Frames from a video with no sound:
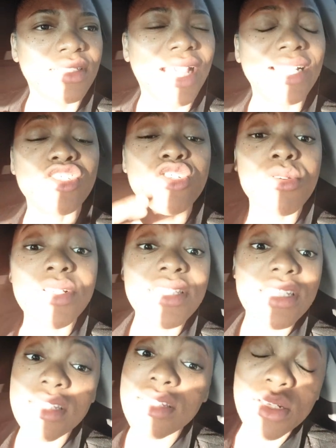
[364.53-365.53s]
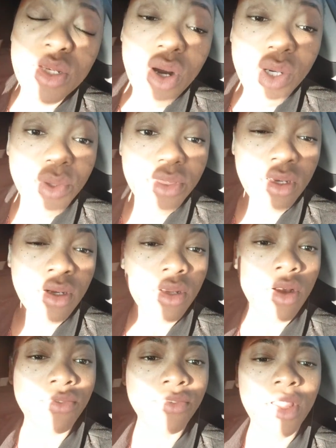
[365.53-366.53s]
And trust in the Lord with all
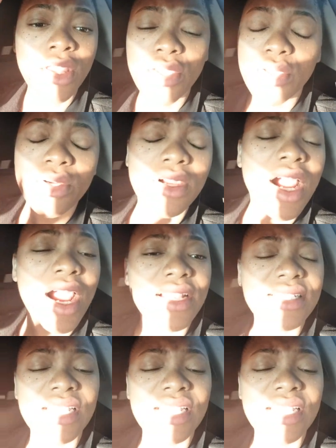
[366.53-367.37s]
of your heart,